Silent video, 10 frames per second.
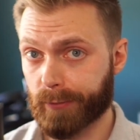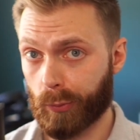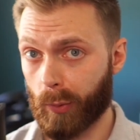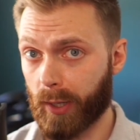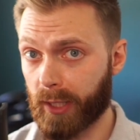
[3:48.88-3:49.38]

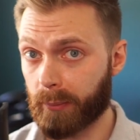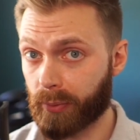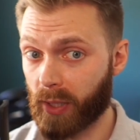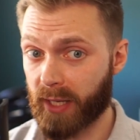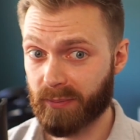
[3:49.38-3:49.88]
20
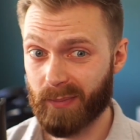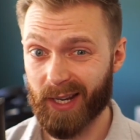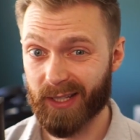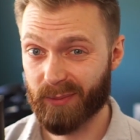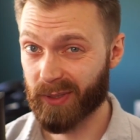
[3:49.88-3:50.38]
plus
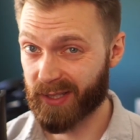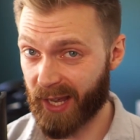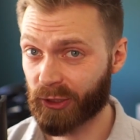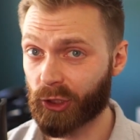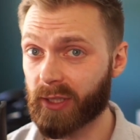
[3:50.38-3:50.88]
minutes
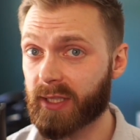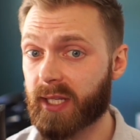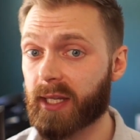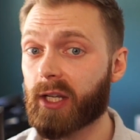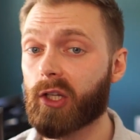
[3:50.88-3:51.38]
potentially
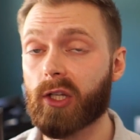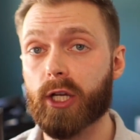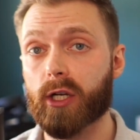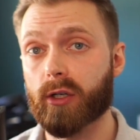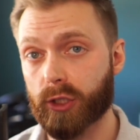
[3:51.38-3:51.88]
to
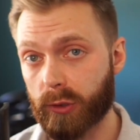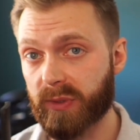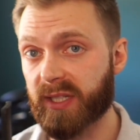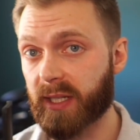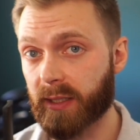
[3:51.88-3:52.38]
clear
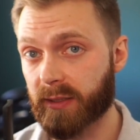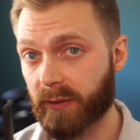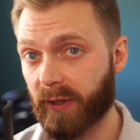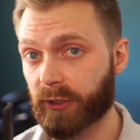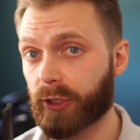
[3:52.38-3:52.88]
using
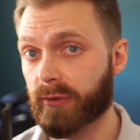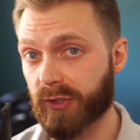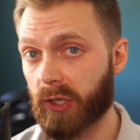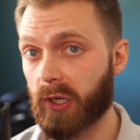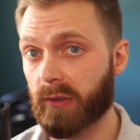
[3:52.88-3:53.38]
DaVinci
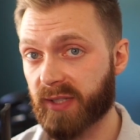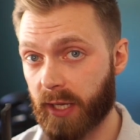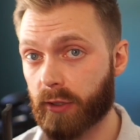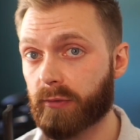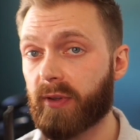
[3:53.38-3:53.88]
Resolve's
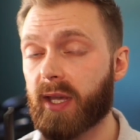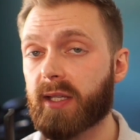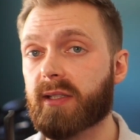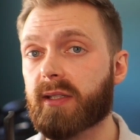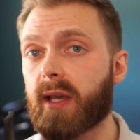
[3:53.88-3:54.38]

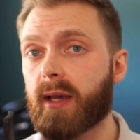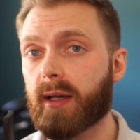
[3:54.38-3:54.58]
interface,